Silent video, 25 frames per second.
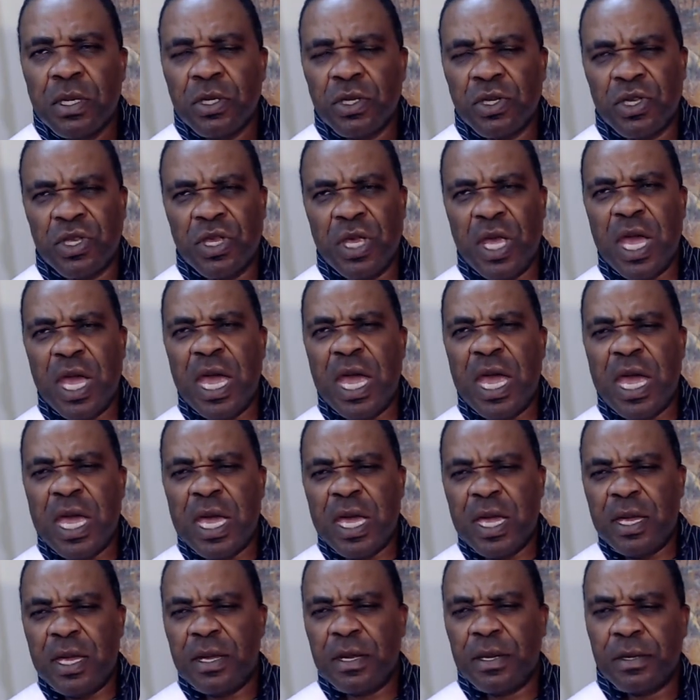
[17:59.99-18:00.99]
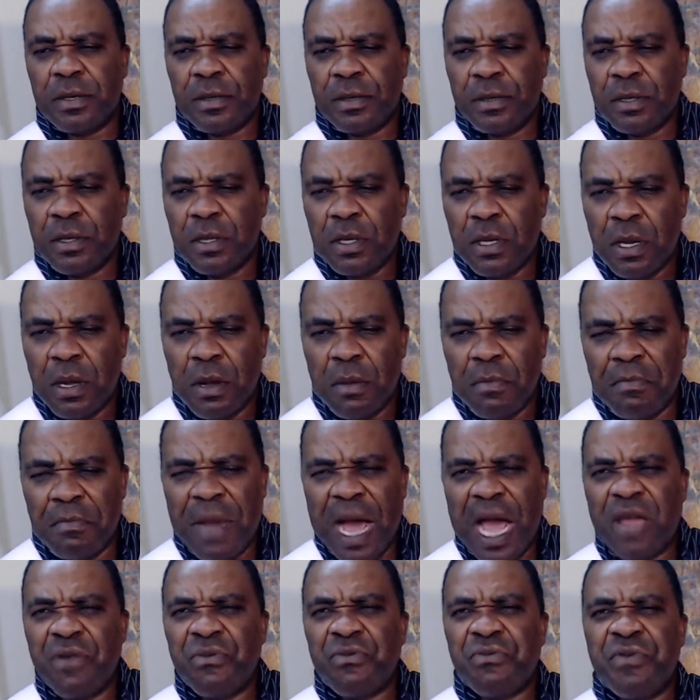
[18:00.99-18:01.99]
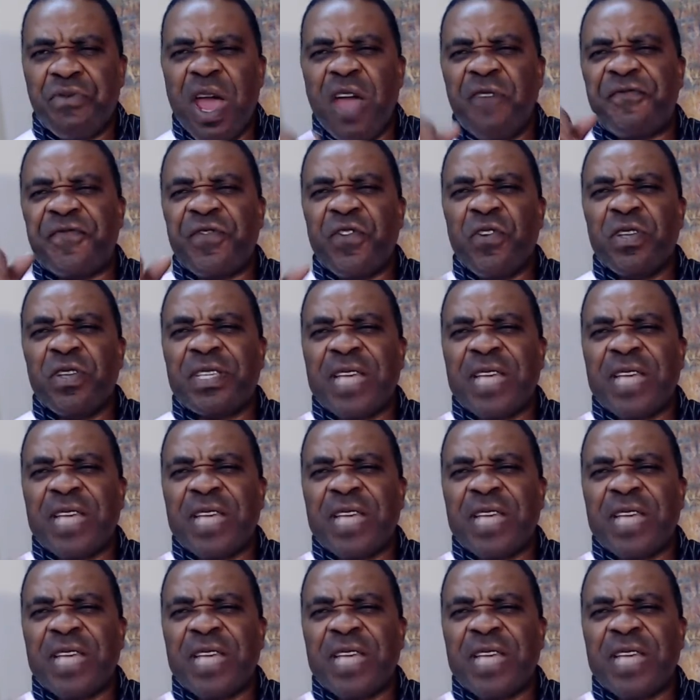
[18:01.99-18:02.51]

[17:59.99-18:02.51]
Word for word: Yay. my refuge